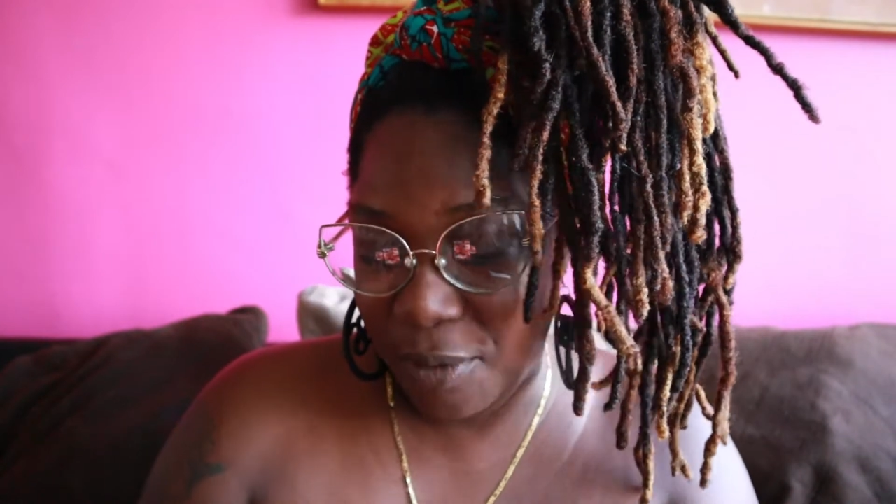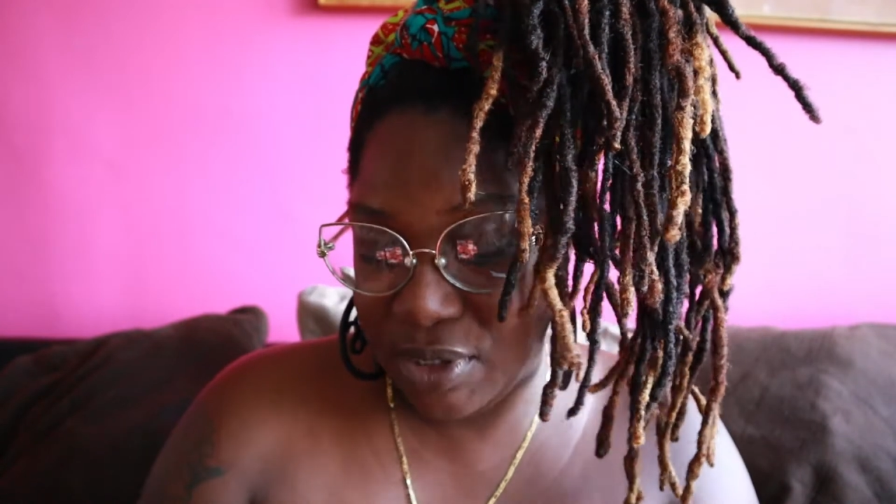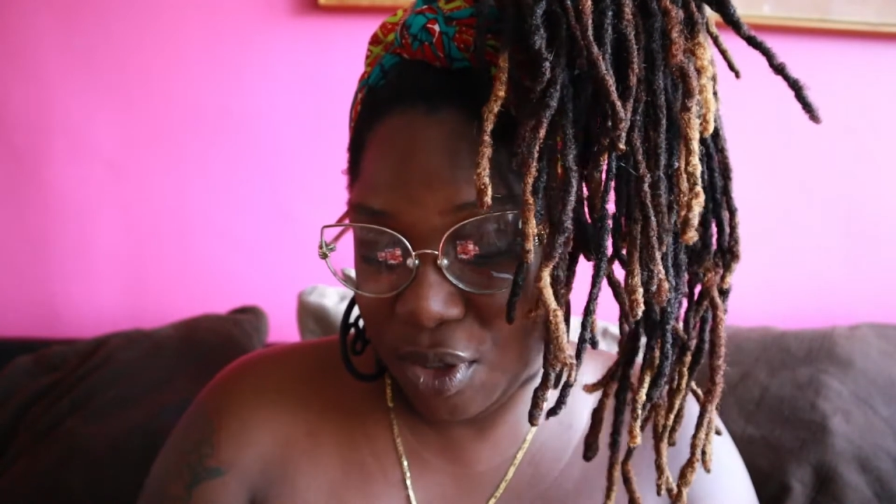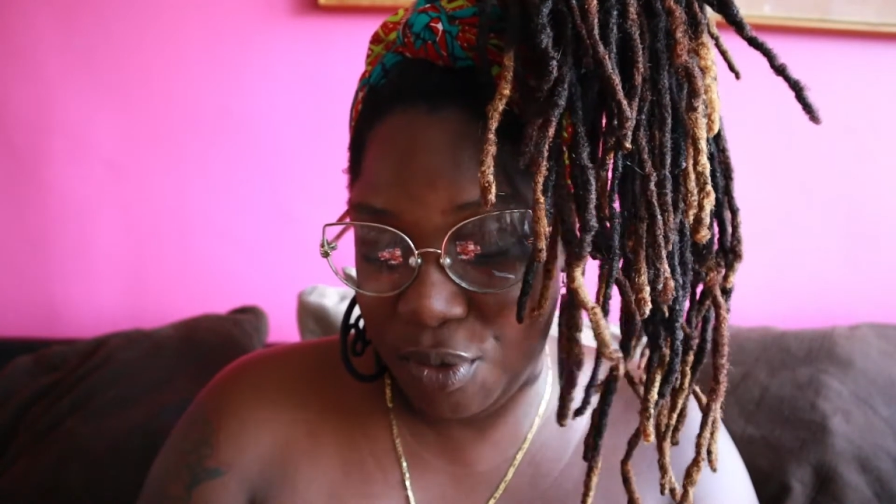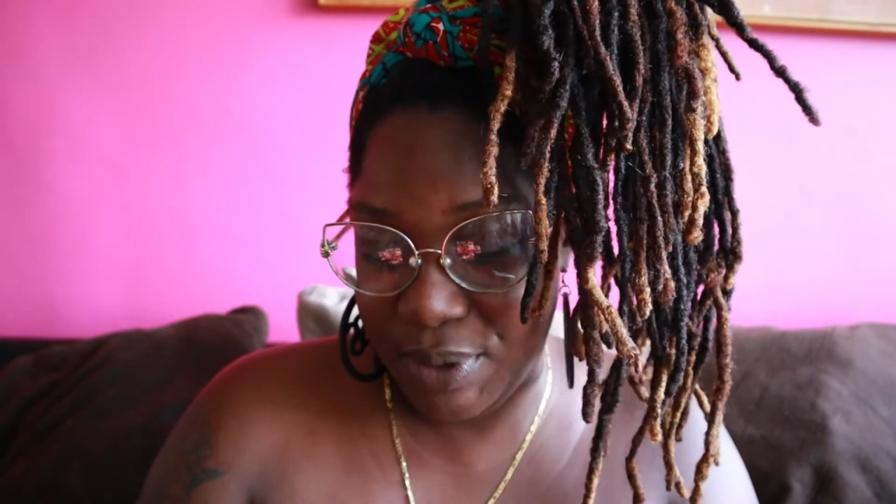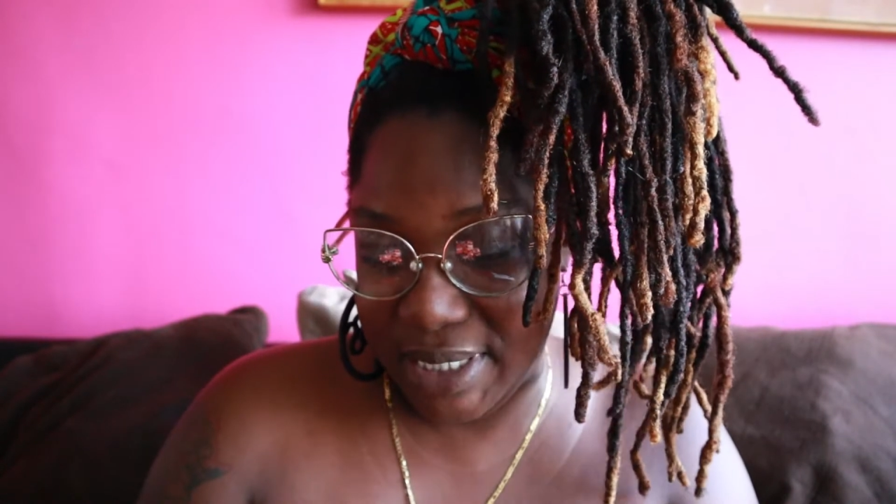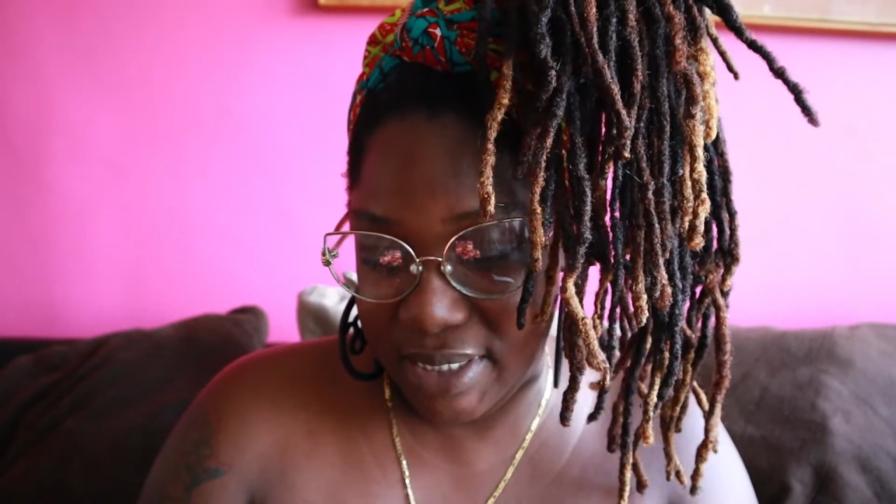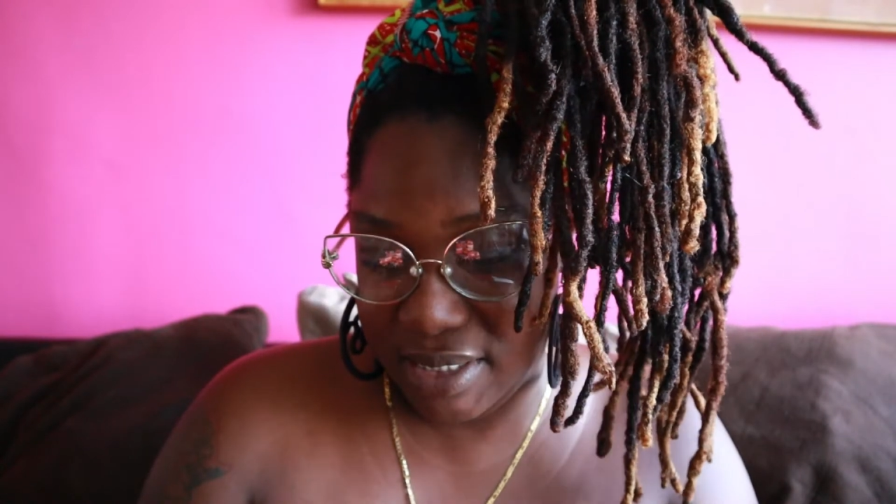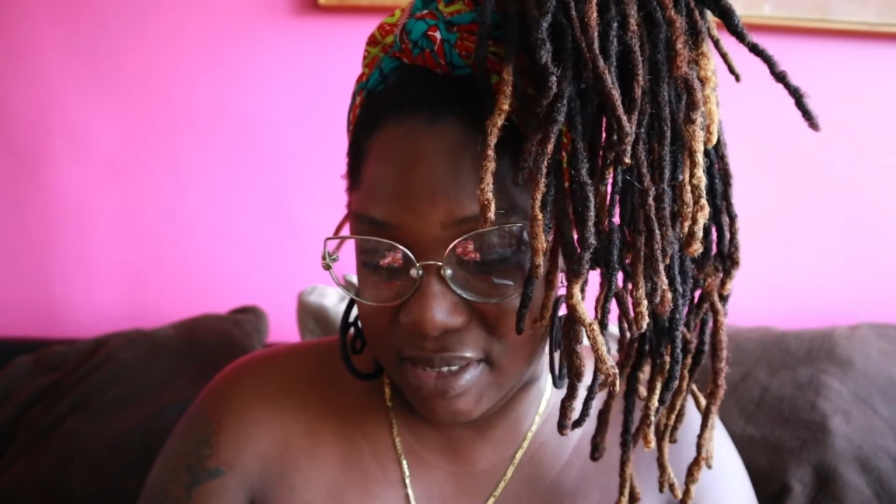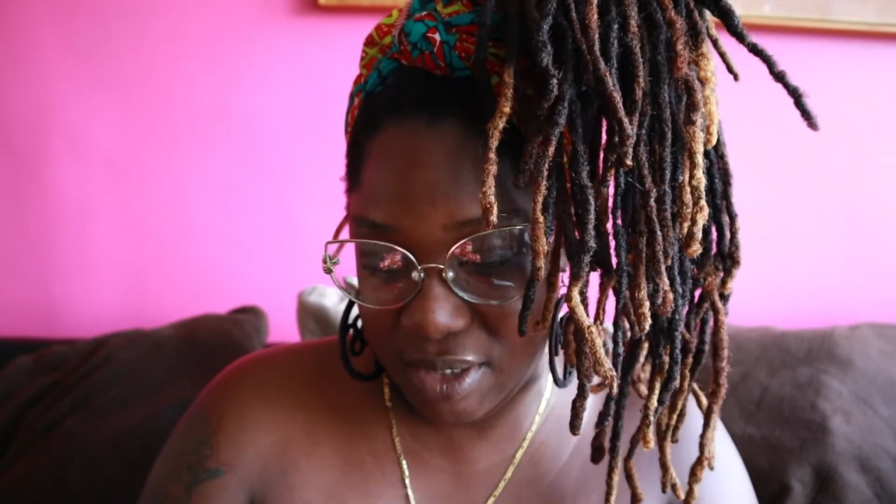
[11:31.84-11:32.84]
was
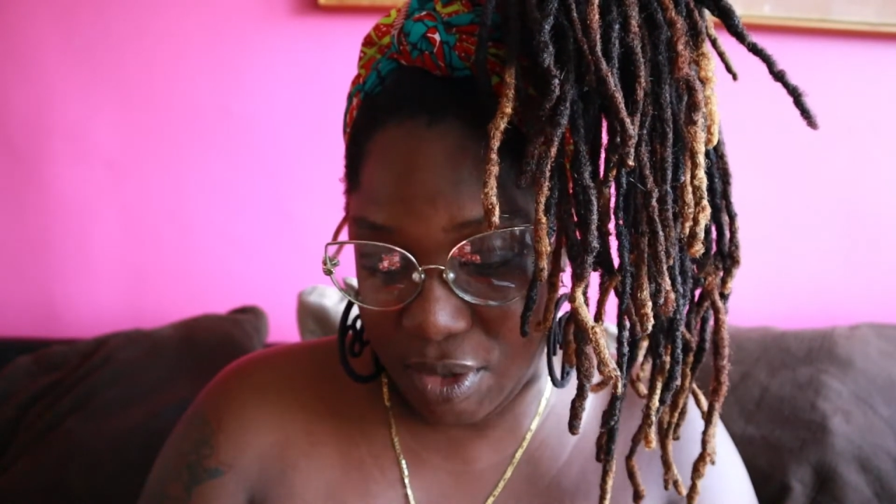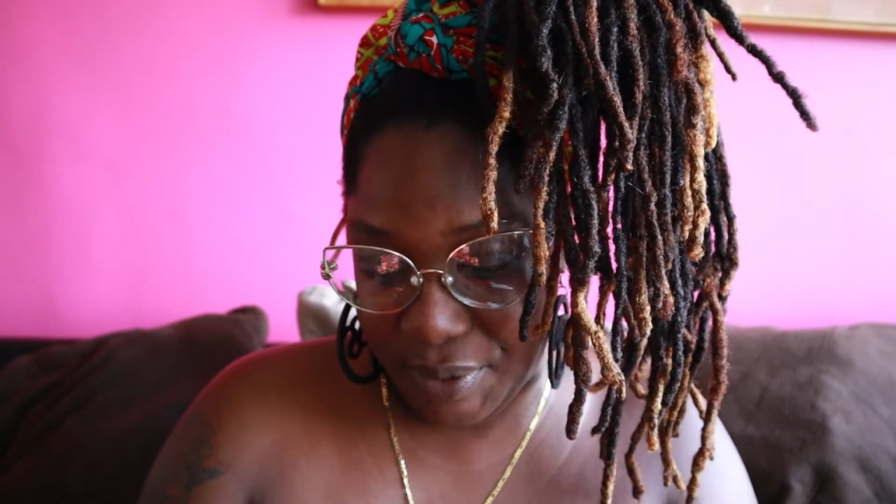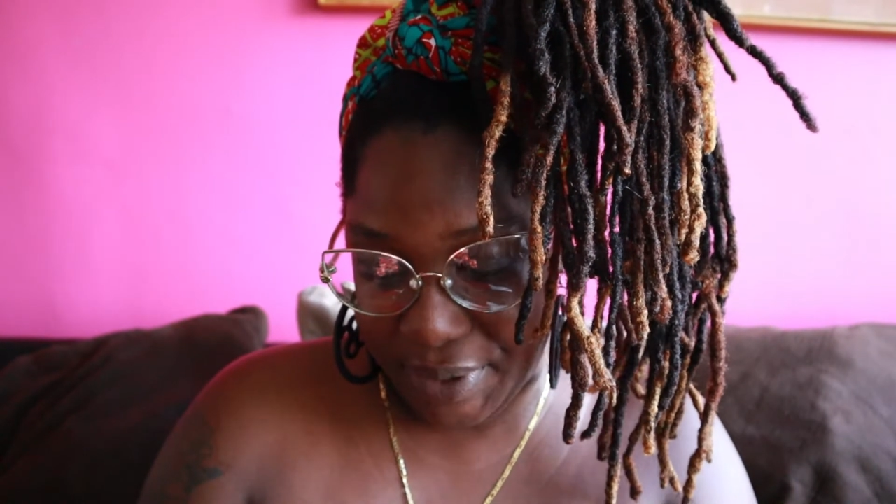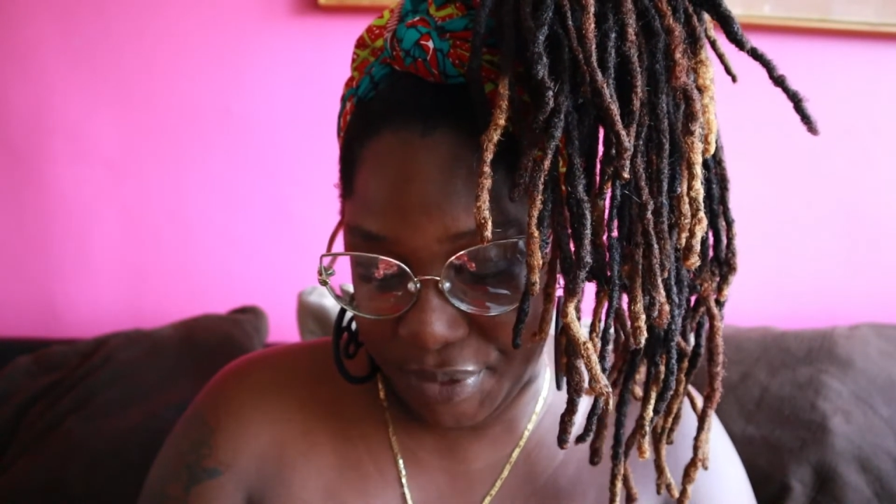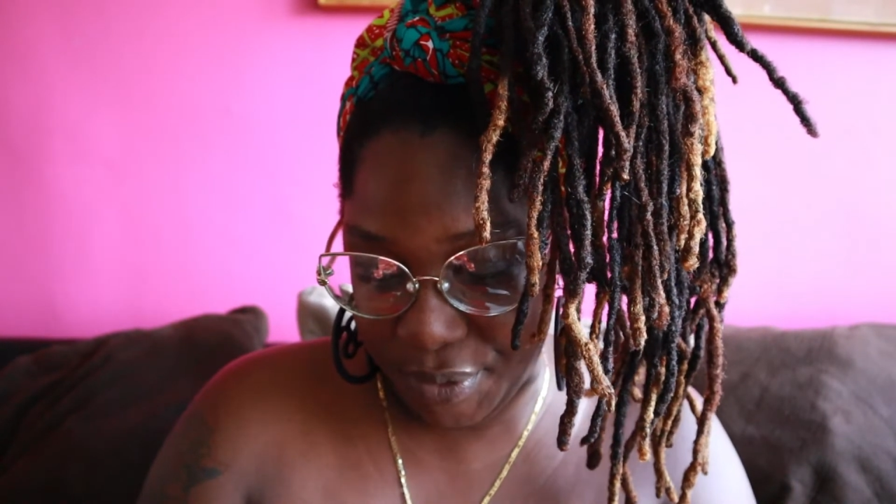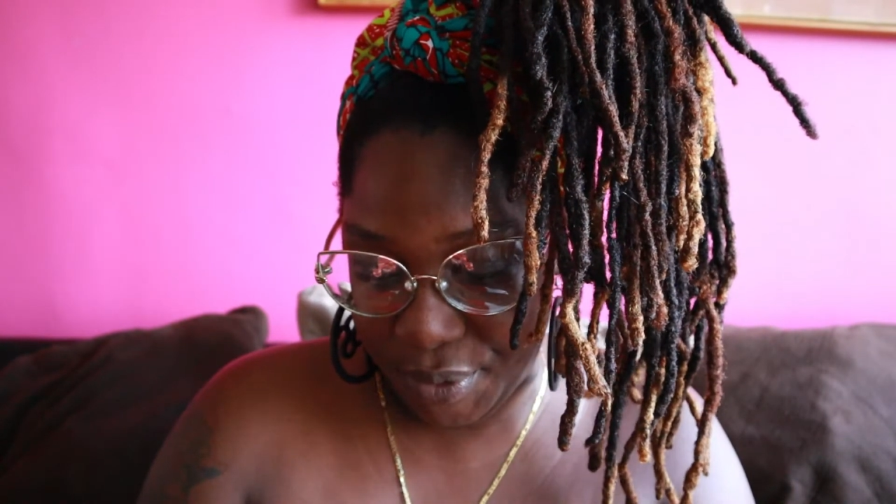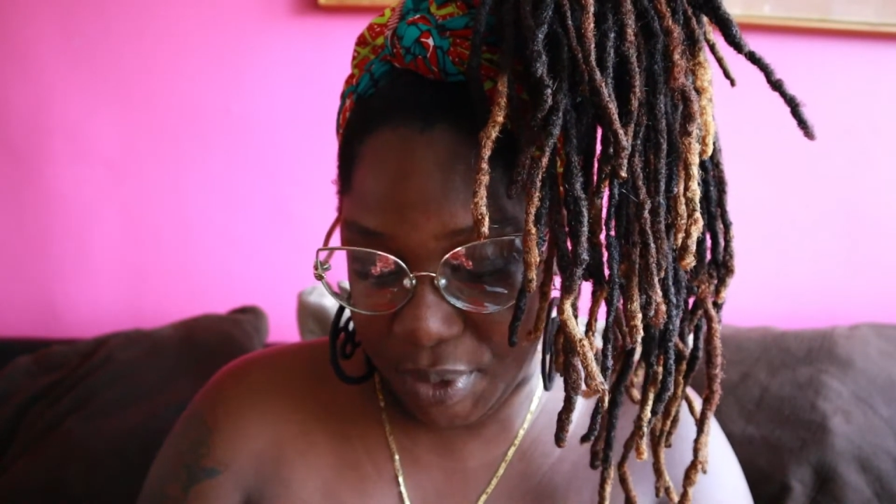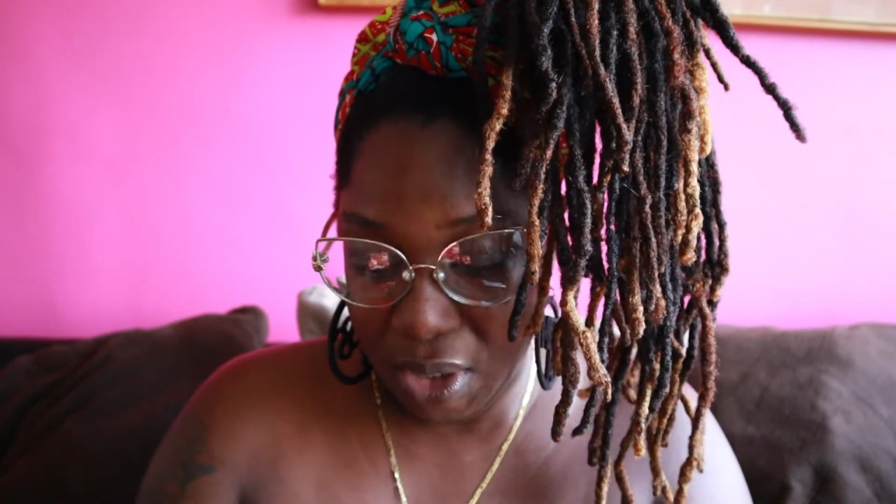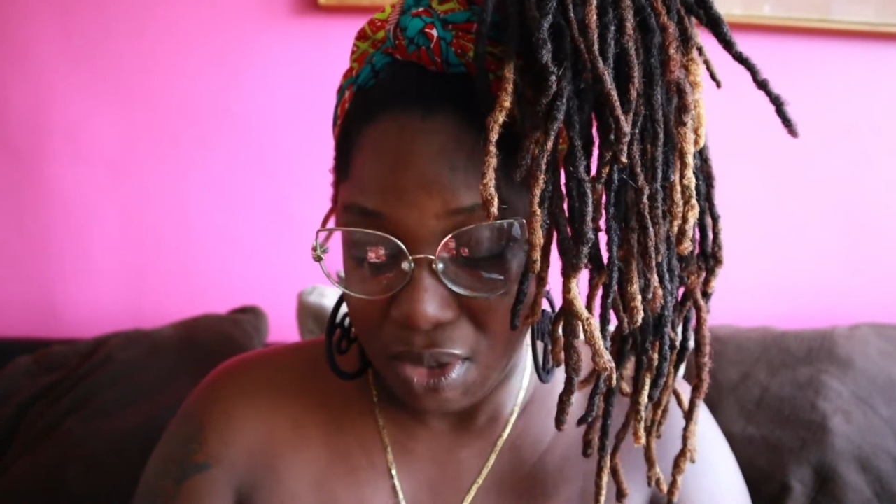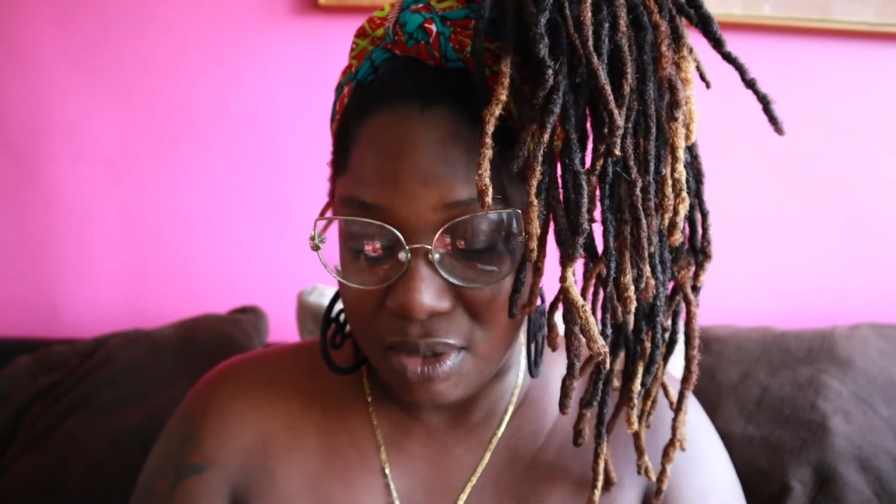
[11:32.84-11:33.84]
always going through